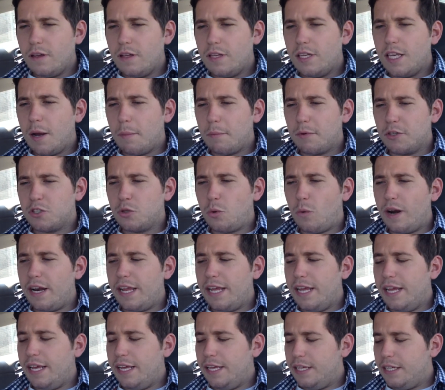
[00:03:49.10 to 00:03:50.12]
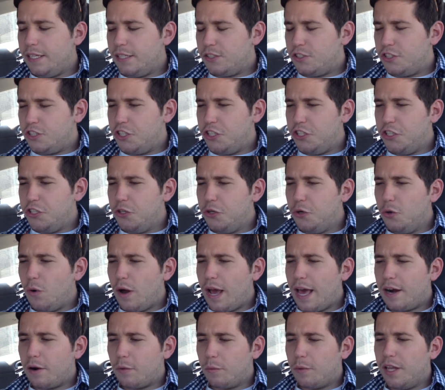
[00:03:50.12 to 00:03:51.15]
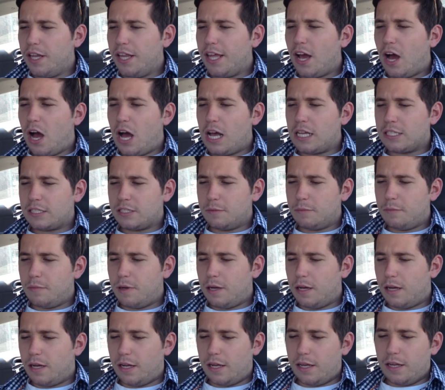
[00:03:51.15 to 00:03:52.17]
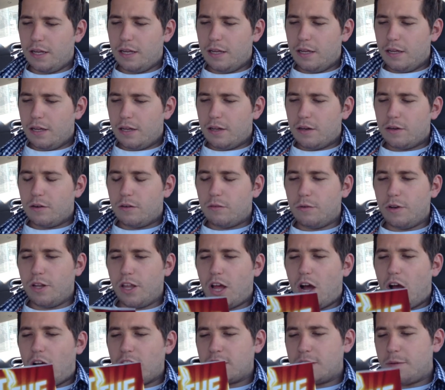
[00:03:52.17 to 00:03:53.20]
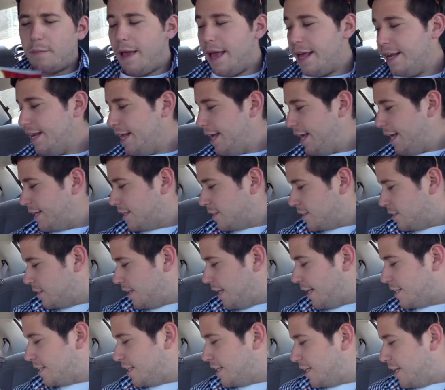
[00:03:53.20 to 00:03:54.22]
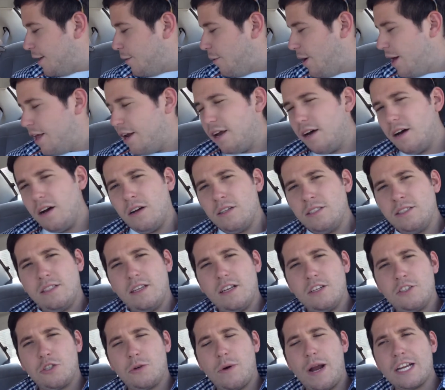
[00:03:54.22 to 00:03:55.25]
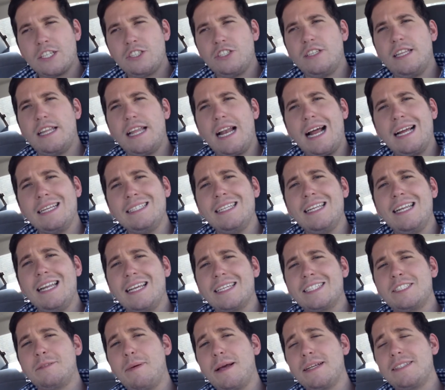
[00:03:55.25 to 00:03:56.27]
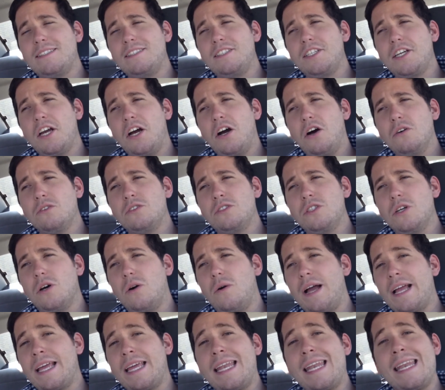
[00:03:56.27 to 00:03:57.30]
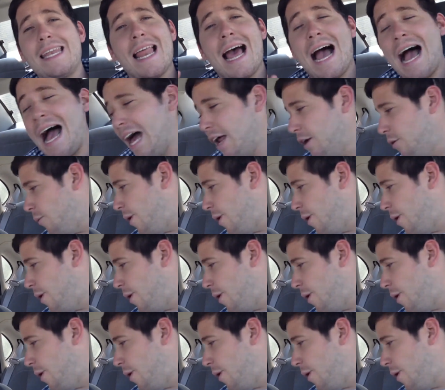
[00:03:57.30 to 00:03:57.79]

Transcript: Number 22 had a really awesome uh, really awesome ending, and it, it went a, a, direction that I didn't expect it to go, so I cannot